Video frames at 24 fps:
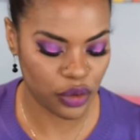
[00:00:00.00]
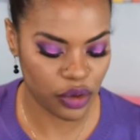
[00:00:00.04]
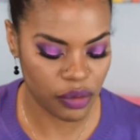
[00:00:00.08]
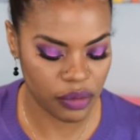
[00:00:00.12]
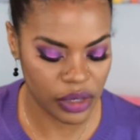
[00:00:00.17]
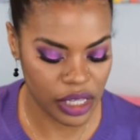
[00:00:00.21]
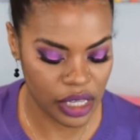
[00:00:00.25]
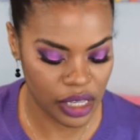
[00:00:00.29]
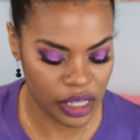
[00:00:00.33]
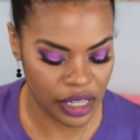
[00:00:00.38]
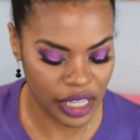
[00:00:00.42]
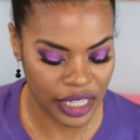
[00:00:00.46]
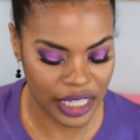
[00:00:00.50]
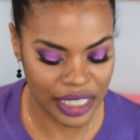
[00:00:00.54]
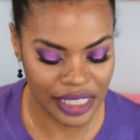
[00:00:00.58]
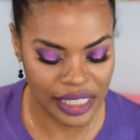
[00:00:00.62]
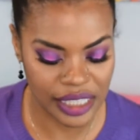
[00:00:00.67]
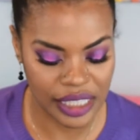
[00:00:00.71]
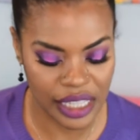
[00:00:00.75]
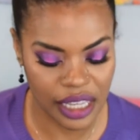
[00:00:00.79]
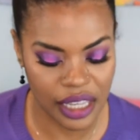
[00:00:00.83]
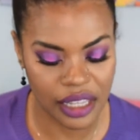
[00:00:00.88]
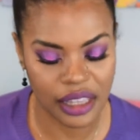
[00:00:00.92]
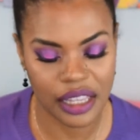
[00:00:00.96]
me. Like I
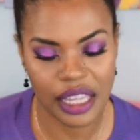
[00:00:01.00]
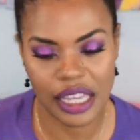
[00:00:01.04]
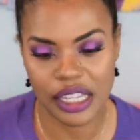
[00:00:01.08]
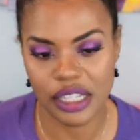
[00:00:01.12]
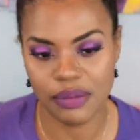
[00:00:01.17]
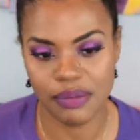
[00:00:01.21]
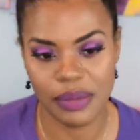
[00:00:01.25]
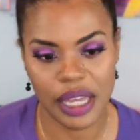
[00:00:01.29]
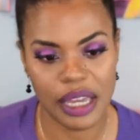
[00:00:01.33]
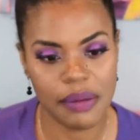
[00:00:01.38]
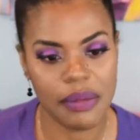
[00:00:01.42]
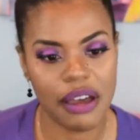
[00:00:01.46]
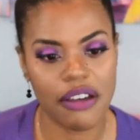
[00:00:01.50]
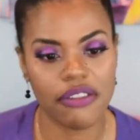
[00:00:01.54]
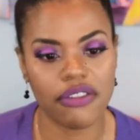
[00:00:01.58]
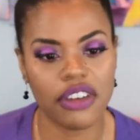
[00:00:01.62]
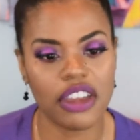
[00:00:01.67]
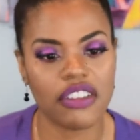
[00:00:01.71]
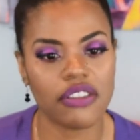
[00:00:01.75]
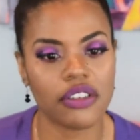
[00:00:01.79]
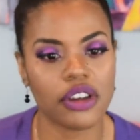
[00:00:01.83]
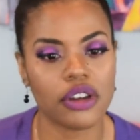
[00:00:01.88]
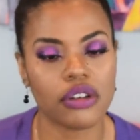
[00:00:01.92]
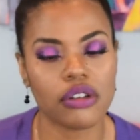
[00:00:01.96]
said, they make my
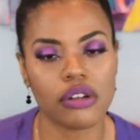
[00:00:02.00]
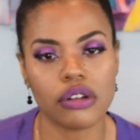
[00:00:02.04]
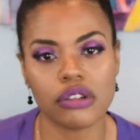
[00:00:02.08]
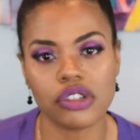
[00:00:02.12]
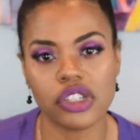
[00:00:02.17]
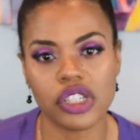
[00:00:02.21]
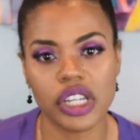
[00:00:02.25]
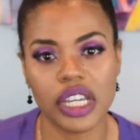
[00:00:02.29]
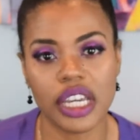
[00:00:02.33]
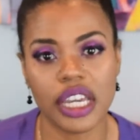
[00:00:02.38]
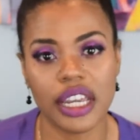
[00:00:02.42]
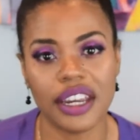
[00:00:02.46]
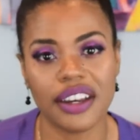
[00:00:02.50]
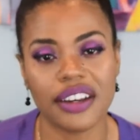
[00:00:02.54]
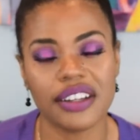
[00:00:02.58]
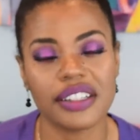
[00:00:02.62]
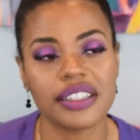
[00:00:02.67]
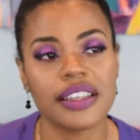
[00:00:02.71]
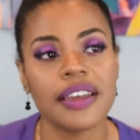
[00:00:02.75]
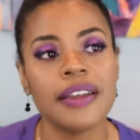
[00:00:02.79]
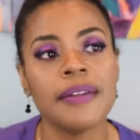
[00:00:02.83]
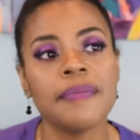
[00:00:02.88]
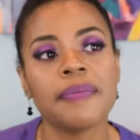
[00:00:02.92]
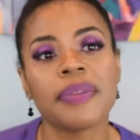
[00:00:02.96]
favorite crochet hairs.
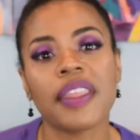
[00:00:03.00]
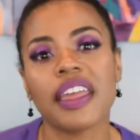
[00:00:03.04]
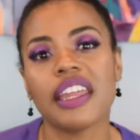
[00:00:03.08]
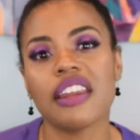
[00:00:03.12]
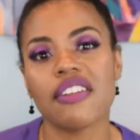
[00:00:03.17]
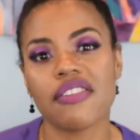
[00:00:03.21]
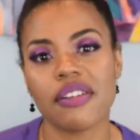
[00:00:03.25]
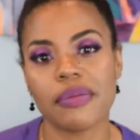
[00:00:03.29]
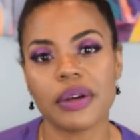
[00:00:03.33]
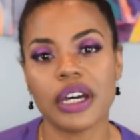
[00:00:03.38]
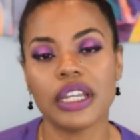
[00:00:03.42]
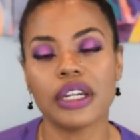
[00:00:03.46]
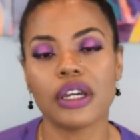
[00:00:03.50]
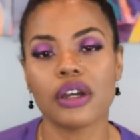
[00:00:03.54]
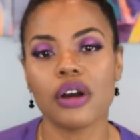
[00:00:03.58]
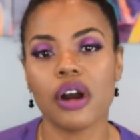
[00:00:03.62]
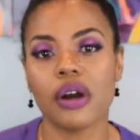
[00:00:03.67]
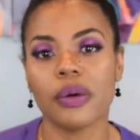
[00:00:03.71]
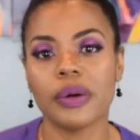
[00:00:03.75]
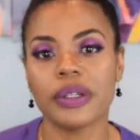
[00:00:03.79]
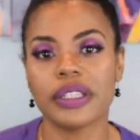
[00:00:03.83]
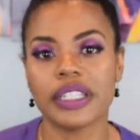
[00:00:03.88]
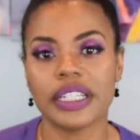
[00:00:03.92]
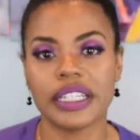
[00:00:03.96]
And if I'm going to
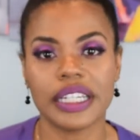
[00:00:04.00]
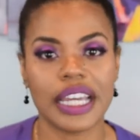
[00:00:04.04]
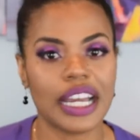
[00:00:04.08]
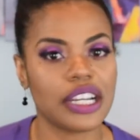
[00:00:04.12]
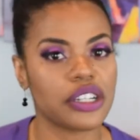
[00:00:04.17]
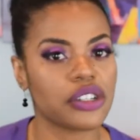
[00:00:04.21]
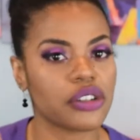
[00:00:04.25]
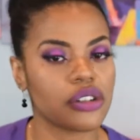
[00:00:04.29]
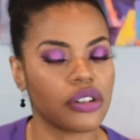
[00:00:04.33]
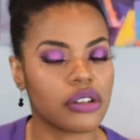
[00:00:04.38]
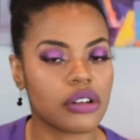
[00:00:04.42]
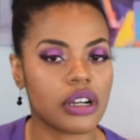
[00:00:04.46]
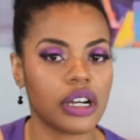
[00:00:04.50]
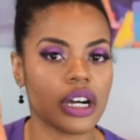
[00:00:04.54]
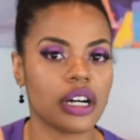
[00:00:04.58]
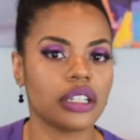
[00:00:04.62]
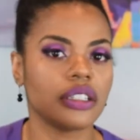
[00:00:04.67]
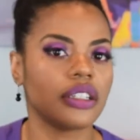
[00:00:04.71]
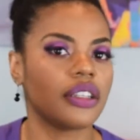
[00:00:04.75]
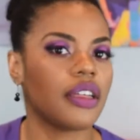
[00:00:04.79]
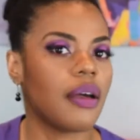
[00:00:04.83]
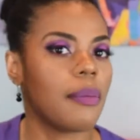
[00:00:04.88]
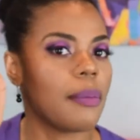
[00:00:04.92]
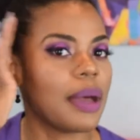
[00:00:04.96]
go with a natural
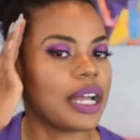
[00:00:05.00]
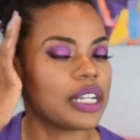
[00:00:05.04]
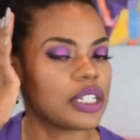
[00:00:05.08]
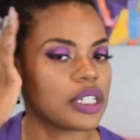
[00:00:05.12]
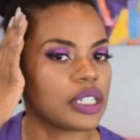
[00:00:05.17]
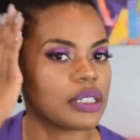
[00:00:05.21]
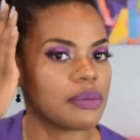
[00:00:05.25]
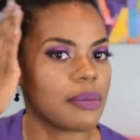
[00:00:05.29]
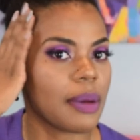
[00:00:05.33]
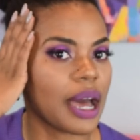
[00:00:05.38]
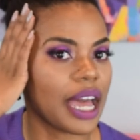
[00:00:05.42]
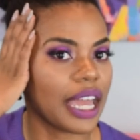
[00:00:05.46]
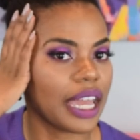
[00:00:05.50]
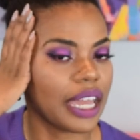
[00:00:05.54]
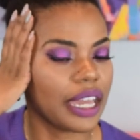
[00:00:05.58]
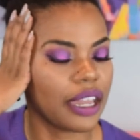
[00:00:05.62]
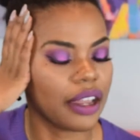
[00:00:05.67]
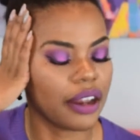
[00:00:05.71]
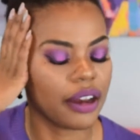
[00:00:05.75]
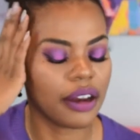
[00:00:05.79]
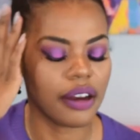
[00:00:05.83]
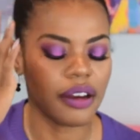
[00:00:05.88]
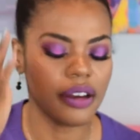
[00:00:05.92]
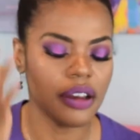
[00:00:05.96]
color that matches my
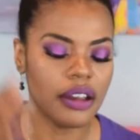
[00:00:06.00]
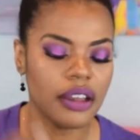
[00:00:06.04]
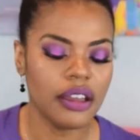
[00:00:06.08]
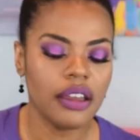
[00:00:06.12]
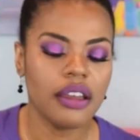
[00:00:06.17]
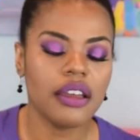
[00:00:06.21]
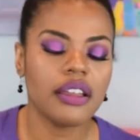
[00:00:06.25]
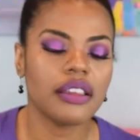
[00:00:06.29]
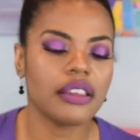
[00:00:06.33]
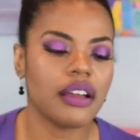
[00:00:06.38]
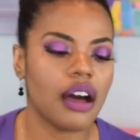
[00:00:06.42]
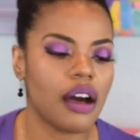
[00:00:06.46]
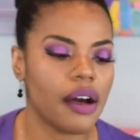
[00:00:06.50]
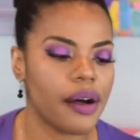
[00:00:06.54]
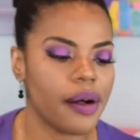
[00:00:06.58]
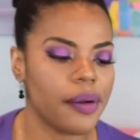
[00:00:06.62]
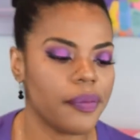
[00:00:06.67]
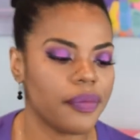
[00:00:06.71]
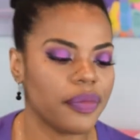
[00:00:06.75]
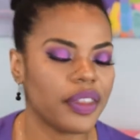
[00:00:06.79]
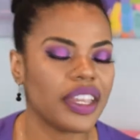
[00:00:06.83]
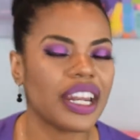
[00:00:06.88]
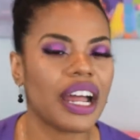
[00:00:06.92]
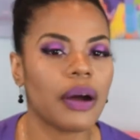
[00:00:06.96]
hair,
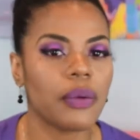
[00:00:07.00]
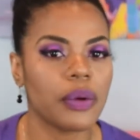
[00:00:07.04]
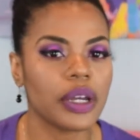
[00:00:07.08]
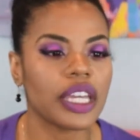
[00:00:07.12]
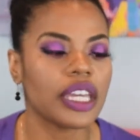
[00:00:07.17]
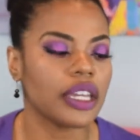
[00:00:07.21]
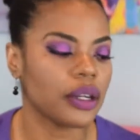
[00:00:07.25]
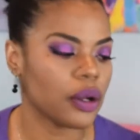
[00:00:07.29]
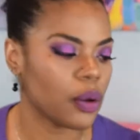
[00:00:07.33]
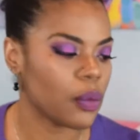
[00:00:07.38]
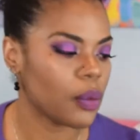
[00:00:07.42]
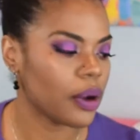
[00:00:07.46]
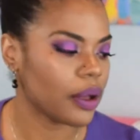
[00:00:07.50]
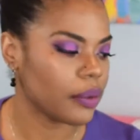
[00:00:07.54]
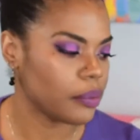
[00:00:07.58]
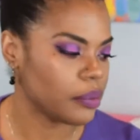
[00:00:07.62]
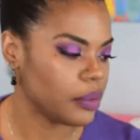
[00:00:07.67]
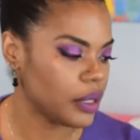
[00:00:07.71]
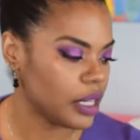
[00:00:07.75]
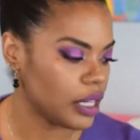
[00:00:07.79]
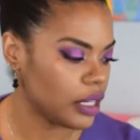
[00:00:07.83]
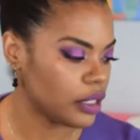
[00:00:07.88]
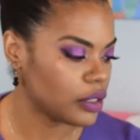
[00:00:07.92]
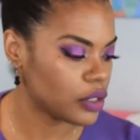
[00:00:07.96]
then I would get a
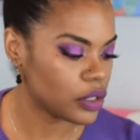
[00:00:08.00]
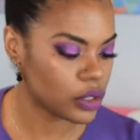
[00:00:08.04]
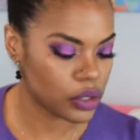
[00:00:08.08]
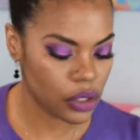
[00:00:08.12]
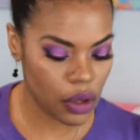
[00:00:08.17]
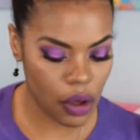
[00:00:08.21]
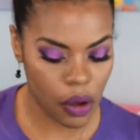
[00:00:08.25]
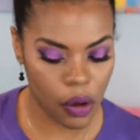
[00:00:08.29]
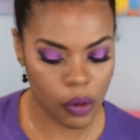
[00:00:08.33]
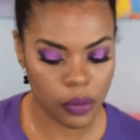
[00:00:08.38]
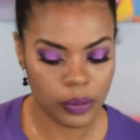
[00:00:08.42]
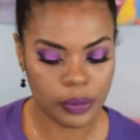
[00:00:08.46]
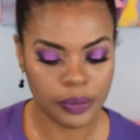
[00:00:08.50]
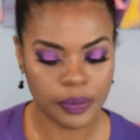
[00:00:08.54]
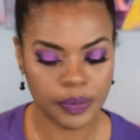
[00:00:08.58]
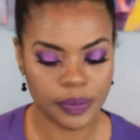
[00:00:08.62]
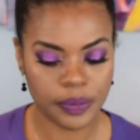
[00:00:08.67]
1B. So